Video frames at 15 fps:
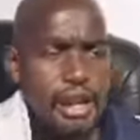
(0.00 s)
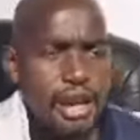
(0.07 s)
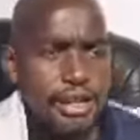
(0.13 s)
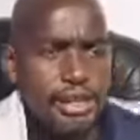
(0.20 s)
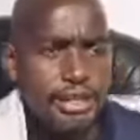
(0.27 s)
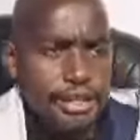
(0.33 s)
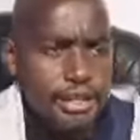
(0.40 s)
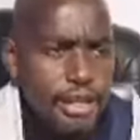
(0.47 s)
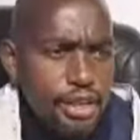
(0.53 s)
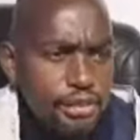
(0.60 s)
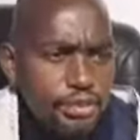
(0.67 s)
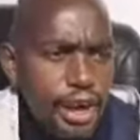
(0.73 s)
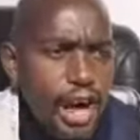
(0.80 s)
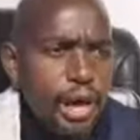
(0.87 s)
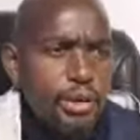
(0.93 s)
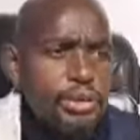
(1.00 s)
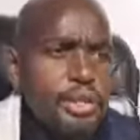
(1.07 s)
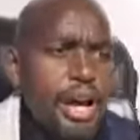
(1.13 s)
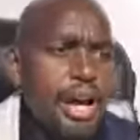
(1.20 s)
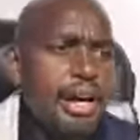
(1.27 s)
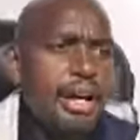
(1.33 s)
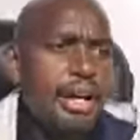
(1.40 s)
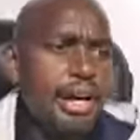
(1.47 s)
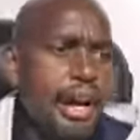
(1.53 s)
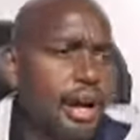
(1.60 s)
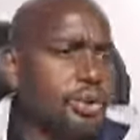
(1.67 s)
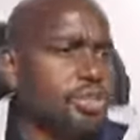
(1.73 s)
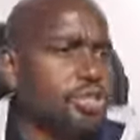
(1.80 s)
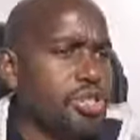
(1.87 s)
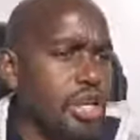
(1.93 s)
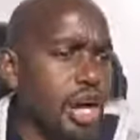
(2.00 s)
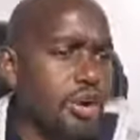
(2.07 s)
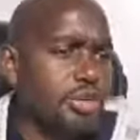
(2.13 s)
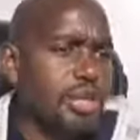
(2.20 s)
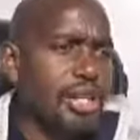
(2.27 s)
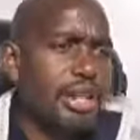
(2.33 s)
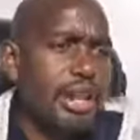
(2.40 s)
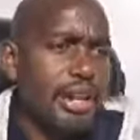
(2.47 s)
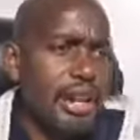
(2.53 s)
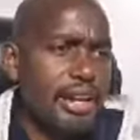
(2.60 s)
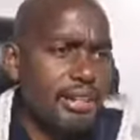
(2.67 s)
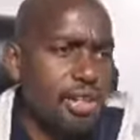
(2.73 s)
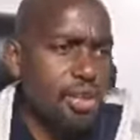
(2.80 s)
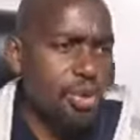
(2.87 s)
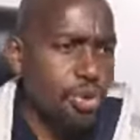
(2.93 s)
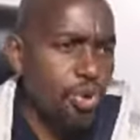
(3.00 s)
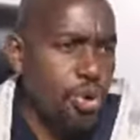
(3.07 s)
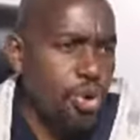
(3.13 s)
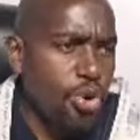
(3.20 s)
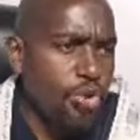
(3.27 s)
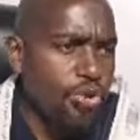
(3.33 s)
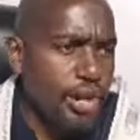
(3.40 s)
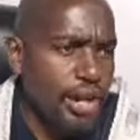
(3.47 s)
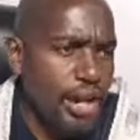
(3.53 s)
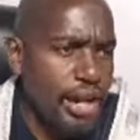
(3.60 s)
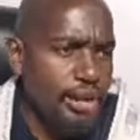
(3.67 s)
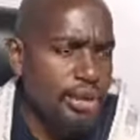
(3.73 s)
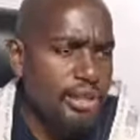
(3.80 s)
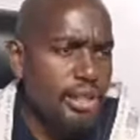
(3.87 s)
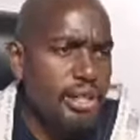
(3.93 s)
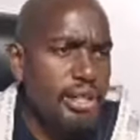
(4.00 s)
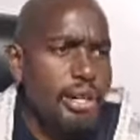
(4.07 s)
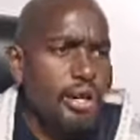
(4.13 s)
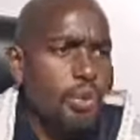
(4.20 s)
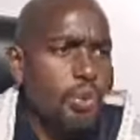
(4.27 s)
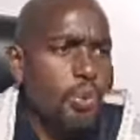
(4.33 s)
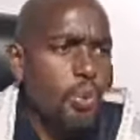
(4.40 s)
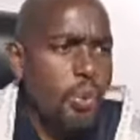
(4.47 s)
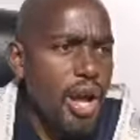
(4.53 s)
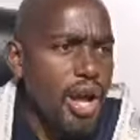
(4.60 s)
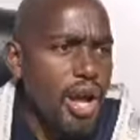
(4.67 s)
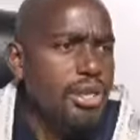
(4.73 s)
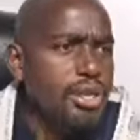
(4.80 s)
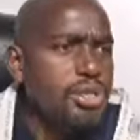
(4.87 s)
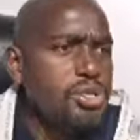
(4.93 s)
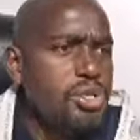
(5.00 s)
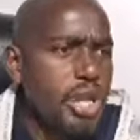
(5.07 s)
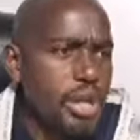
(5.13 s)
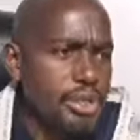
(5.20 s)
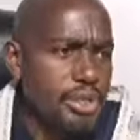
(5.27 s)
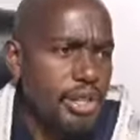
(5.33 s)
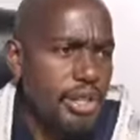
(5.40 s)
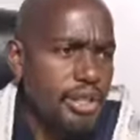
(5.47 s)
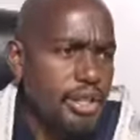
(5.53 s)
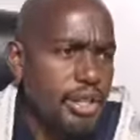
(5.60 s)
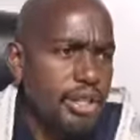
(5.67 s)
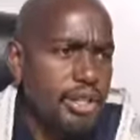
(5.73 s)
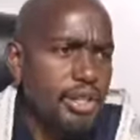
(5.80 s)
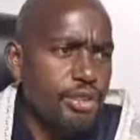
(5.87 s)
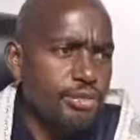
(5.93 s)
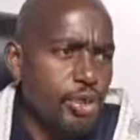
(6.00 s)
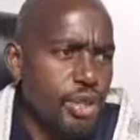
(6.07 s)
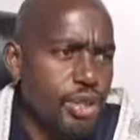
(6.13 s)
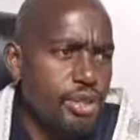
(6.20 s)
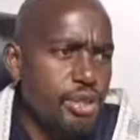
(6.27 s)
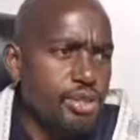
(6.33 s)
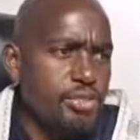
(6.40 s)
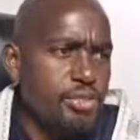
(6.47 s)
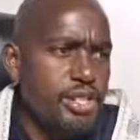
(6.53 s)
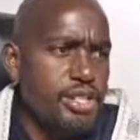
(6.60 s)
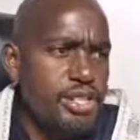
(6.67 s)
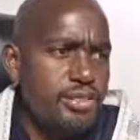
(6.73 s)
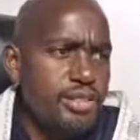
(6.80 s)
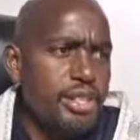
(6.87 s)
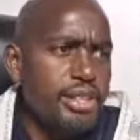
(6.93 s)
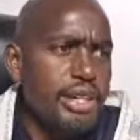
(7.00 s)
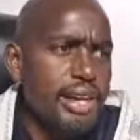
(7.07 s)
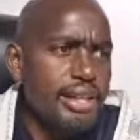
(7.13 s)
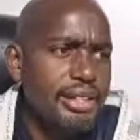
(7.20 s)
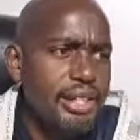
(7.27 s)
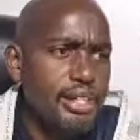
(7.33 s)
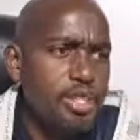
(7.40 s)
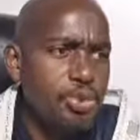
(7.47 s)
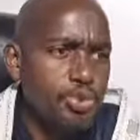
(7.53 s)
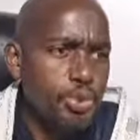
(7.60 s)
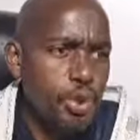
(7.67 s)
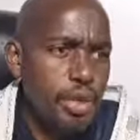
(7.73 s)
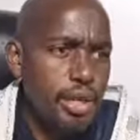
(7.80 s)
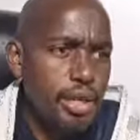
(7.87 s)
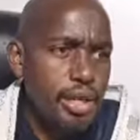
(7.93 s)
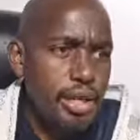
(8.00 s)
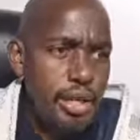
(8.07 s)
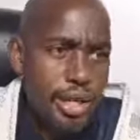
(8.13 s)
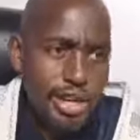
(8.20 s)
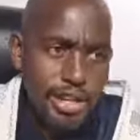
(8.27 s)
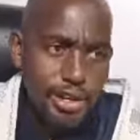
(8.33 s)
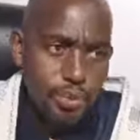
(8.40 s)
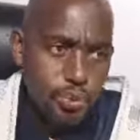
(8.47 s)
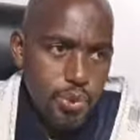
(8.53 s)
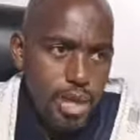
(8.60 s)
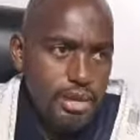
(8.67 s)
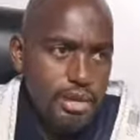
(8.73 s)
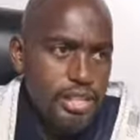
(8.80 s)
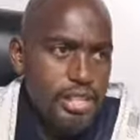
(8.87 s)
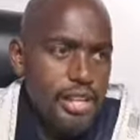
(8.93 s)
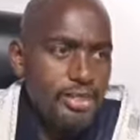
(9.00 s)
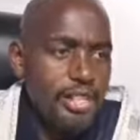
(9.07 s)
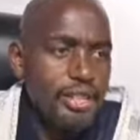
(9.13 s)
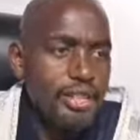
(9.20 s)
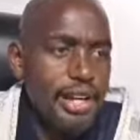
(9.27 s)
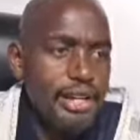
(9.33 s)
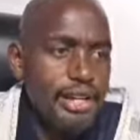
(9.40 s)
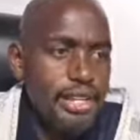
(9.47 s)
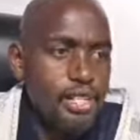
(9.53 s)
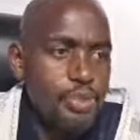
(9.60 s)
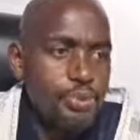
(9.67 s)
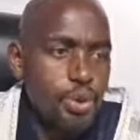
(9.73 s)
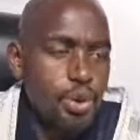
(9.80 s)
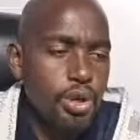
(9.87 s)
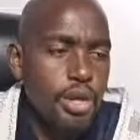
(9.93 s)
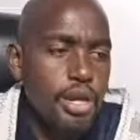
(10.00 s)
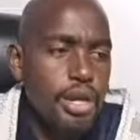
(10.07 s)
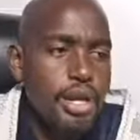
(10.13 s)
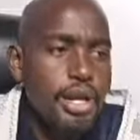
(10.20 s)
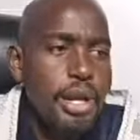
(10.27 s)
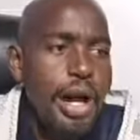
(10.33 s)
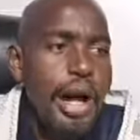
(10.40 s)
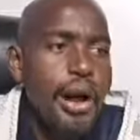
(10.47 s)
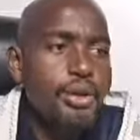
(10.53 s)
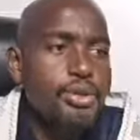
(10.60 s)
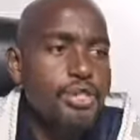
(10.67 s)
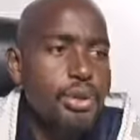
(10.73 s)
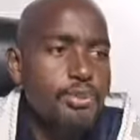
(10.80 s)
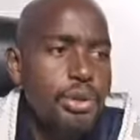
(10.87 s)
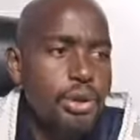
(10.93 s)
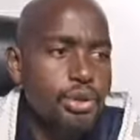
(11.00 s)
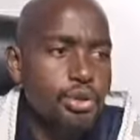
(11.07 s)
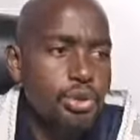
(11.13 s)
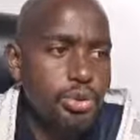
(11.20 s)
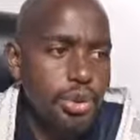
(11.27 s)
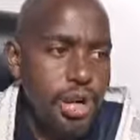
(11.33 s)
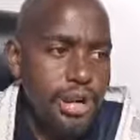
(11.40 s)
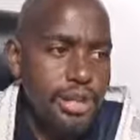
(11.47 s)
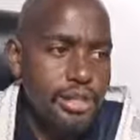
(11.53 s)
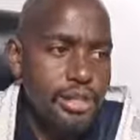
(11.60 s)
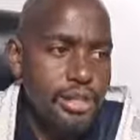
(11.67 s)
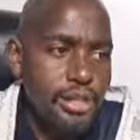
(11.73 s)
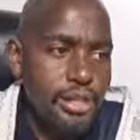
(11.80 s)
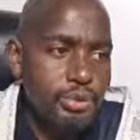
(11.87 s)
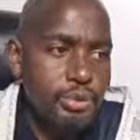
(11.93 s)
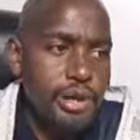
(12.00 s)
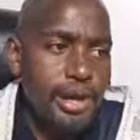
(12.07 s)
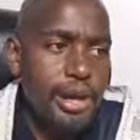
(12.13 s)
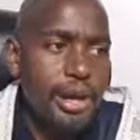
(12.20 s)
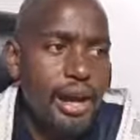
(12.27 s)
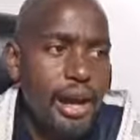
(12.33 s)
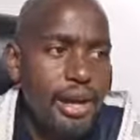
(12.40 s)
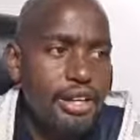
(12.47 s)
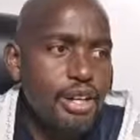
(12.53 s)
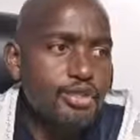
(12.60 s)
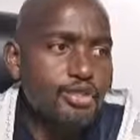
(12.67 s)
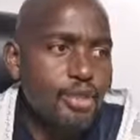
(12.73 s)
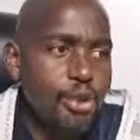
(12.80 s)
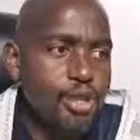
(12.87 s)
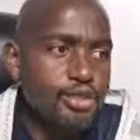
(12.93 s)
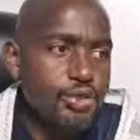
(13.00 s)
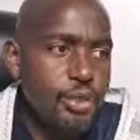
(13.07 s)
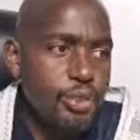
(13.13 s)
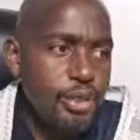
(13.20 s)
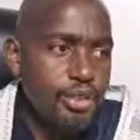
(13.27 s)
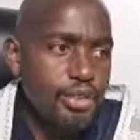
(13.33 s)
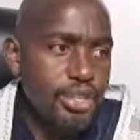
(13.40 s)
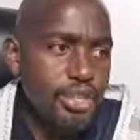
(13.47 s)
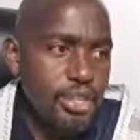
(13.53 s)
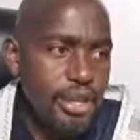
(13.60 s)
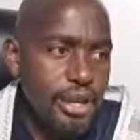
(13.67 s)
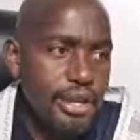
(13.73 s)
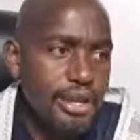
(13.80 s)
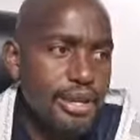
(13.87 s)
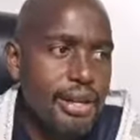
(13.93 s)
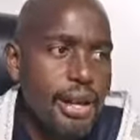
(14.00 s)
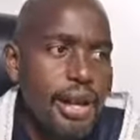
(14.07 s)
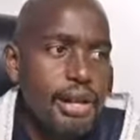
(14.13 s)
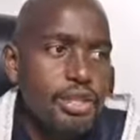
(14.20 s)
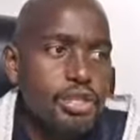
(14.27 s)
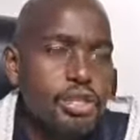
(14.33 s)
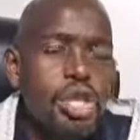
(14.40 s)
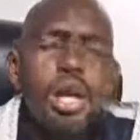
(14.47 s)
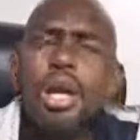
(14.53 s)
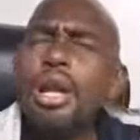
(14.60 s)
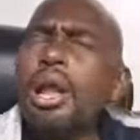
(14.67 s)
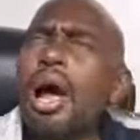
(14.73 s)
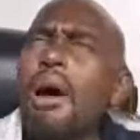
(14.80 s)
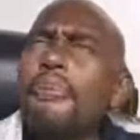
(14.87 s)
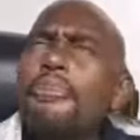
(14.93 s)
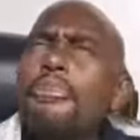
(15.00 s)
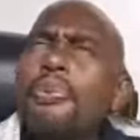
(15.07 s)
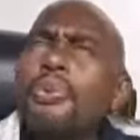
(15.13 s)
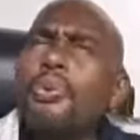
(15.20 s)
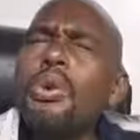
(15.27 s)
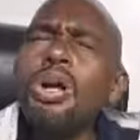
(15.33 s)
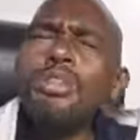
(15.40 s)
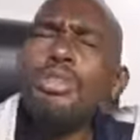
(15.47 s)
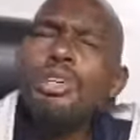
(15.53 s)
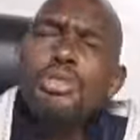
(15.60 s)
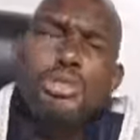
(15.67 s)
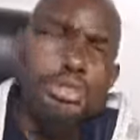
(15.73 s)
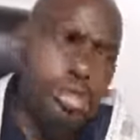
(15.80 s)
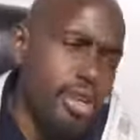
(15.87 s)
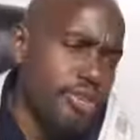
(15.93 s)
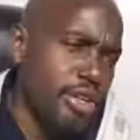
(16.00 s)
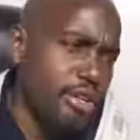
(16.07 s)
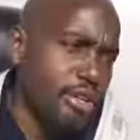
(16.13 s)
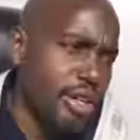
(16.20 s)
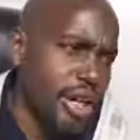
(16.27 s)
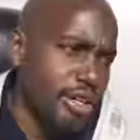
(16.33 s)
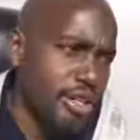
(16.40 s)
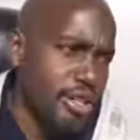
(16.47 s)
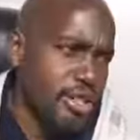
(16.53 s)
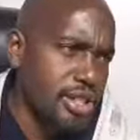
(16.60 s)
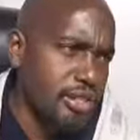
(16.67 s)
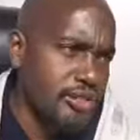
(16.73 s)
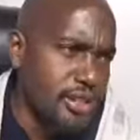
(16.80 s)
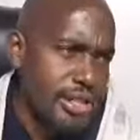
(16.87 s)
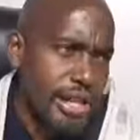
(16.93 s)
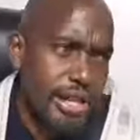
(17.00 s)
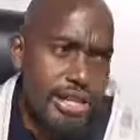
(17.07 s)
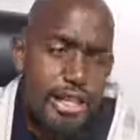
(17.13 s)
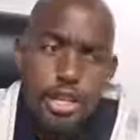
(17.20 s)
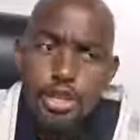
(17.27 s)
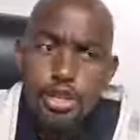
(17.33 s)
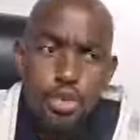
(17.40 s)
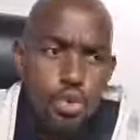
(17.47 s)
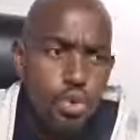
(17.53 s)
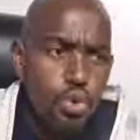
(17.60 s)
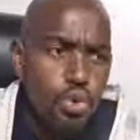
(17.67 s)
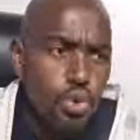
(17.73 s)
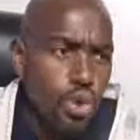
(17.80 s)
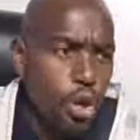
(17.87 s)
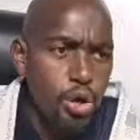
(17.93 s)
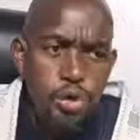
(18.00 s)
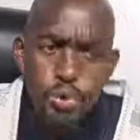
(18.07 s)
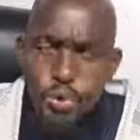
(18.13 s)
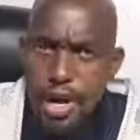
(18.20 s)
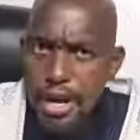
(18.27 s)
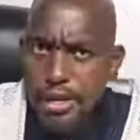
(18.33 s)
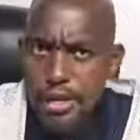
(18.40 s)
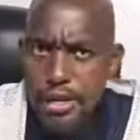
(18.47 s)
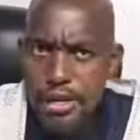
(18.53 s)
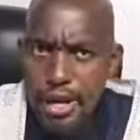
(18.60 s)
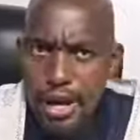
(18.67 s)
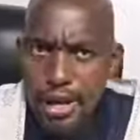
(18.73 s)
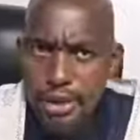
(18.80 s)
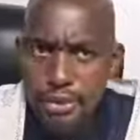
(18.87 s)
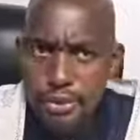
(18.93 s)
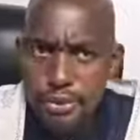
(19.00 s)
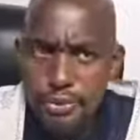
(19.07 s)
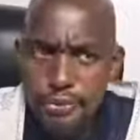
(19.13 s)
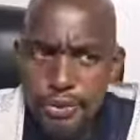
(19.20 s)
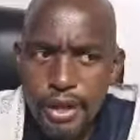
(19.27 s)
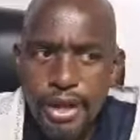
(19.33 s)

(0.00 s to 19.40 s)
And he gave out a loud shout, like the roar of a lion. When he shouted, the voices of the seven thunders spoke. And when the seven thunders spoke, I was about to write, but I heard a voice from heaven say, Seal up what the seven thunders have said and do not write it down.